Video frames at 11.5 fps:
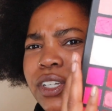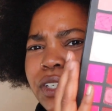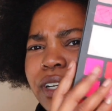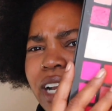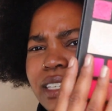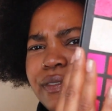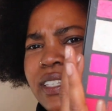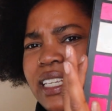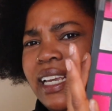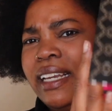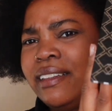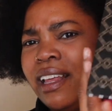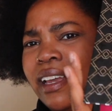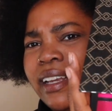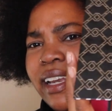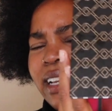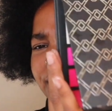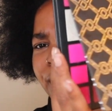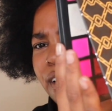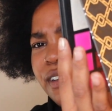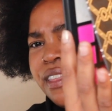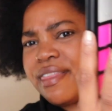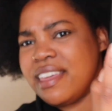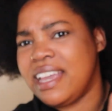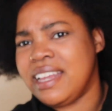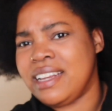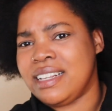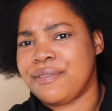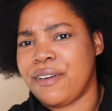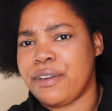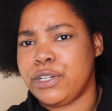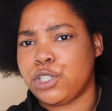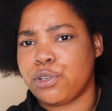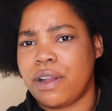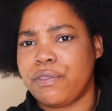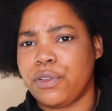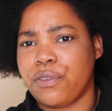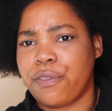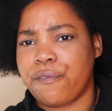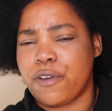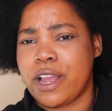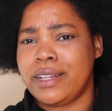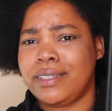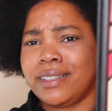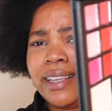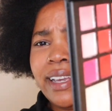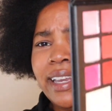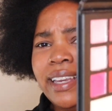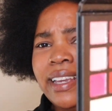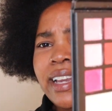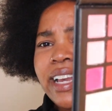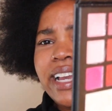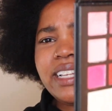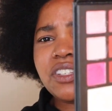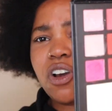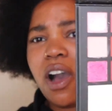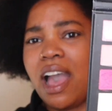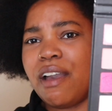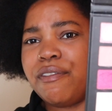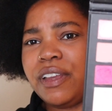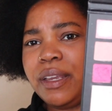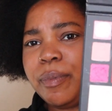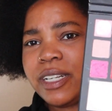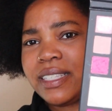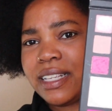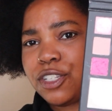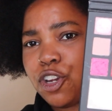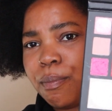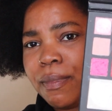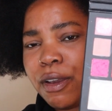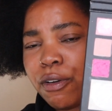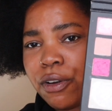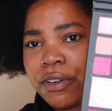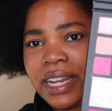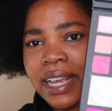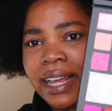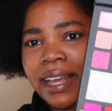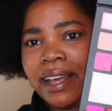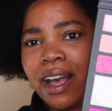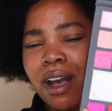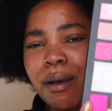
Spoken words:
You guys have seen, like, it's very thin, it's very travel friendly, it's not heavy because there's no mirror in it.